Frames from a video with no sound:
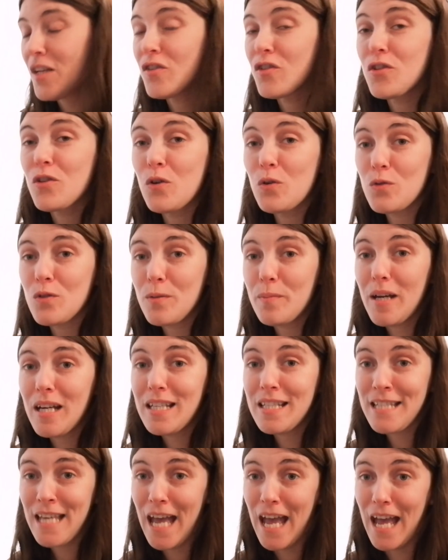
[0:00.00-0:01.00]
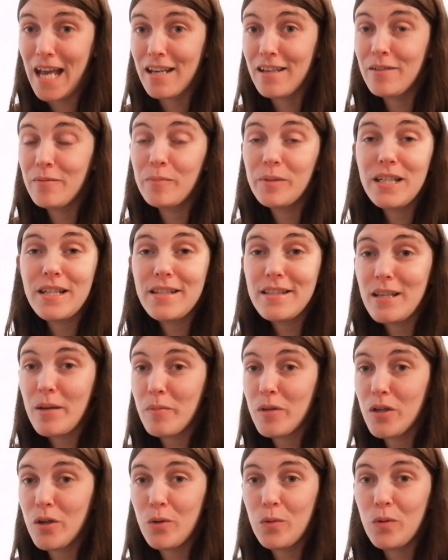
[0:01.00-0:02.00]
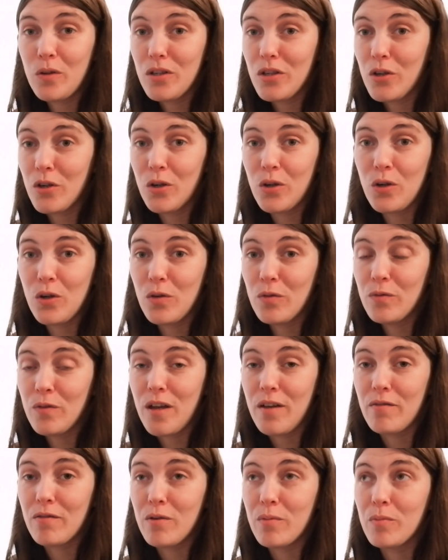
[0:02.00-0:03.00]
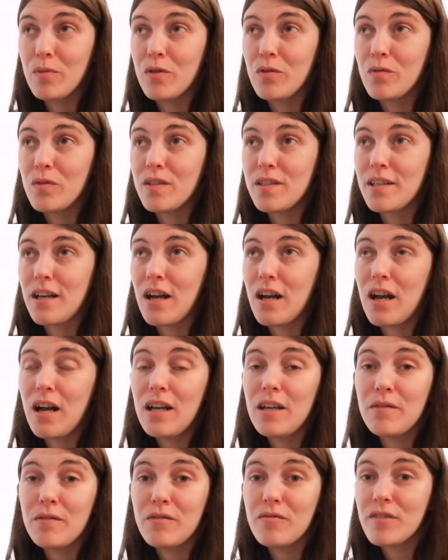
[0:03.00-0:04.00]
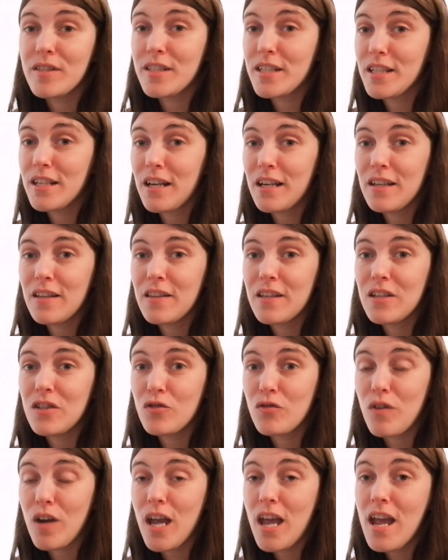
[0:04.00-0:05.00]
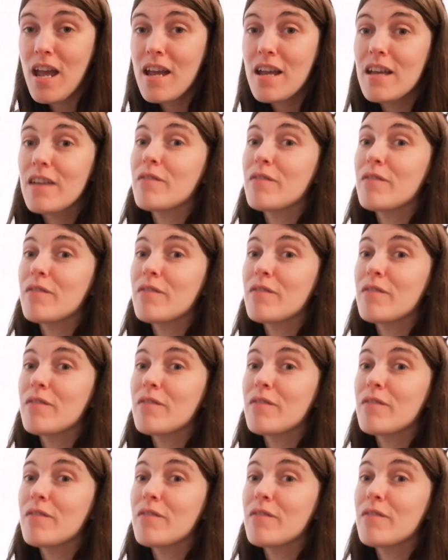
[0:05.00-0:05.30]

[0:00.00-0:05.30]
So those are my 10. Please let me know what your favourite movies are. If you've seen any of these, great.